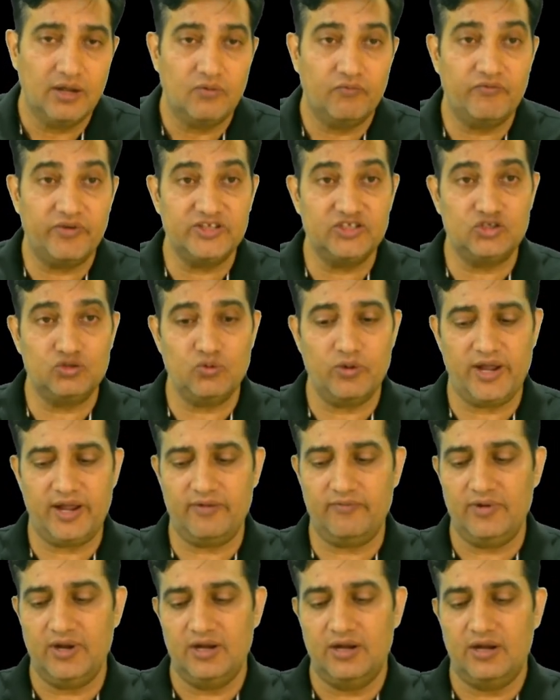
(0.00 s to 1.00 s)
Once you
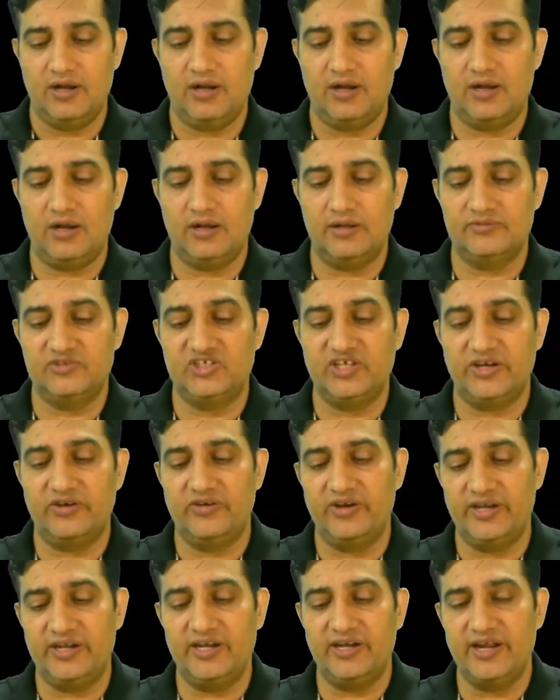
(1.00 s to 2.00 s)
have
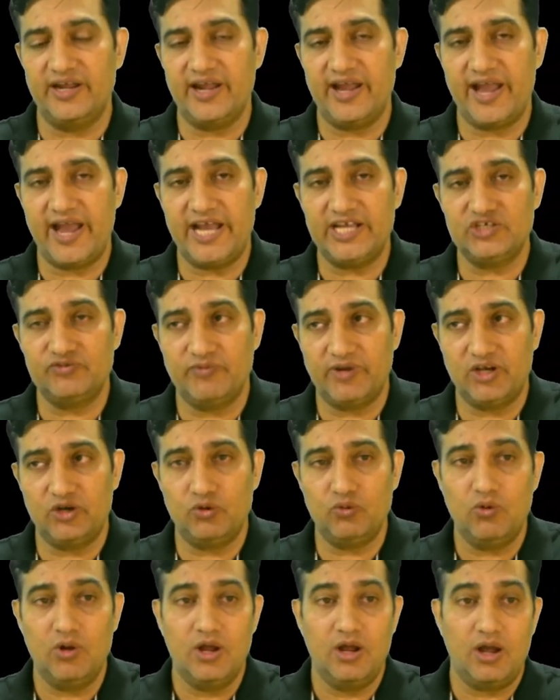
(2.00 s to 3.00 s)
generated a hash
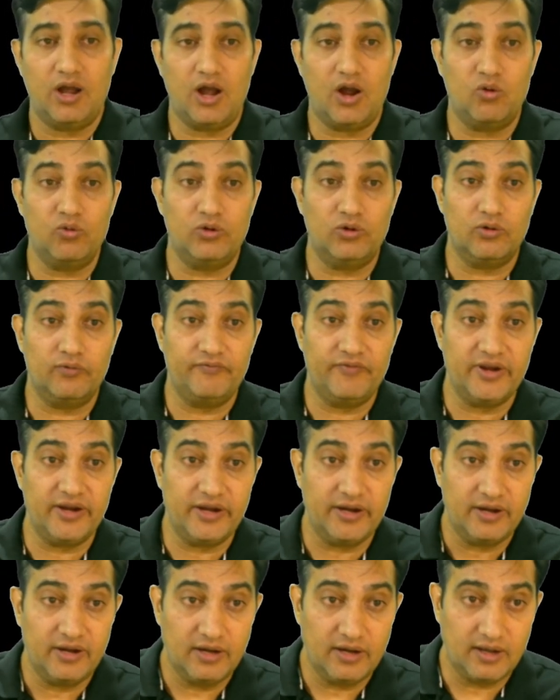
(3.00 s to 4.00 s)
value out of
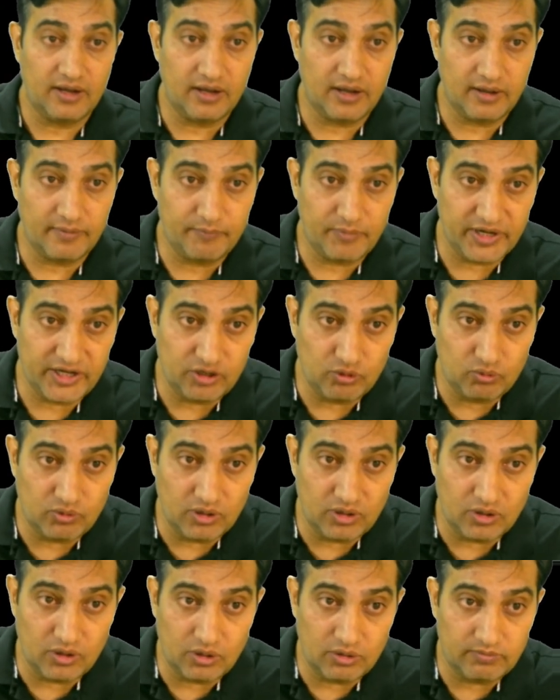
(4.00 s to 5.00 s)
a
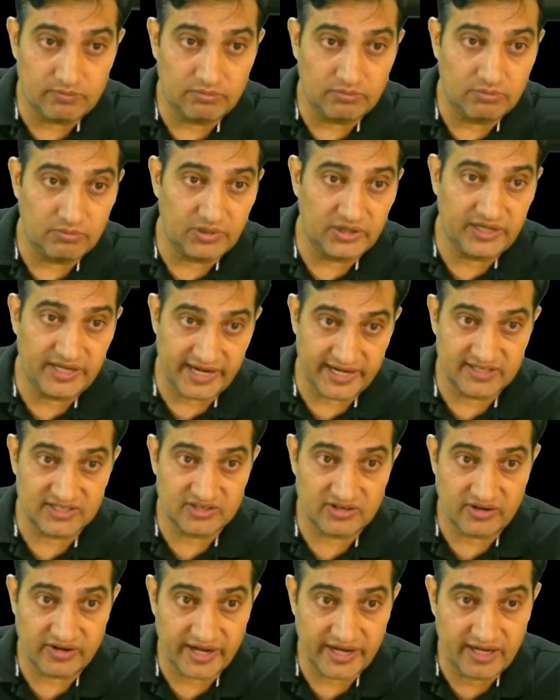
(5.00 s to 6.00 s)
particular
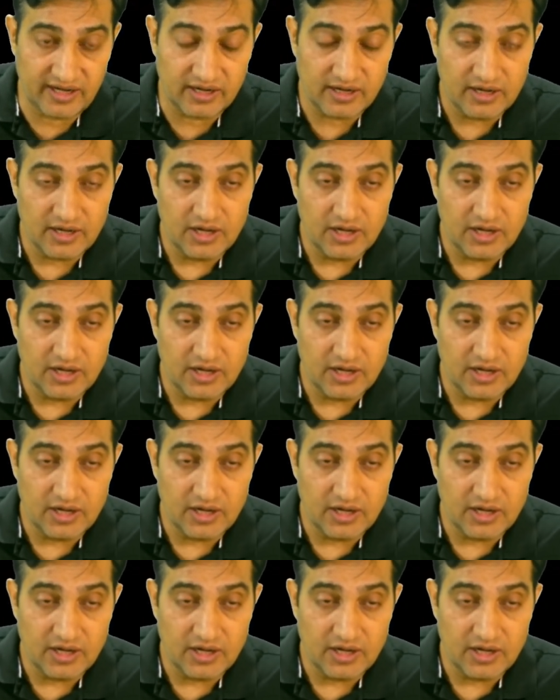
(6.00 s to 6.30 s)
text, right,